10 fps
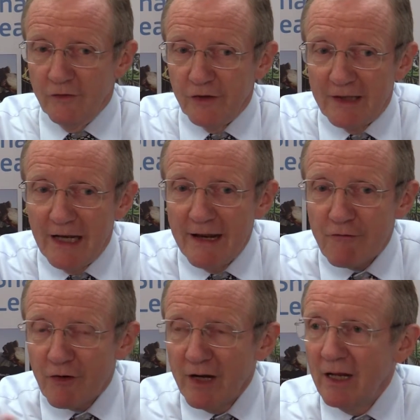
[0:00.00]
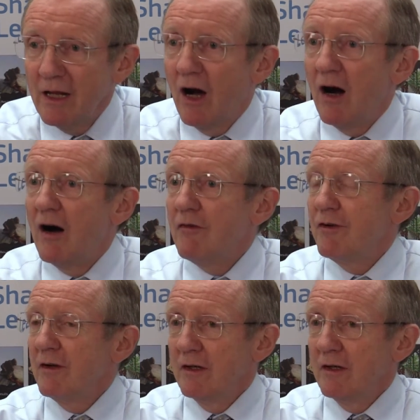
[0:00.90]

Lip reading: the delivery of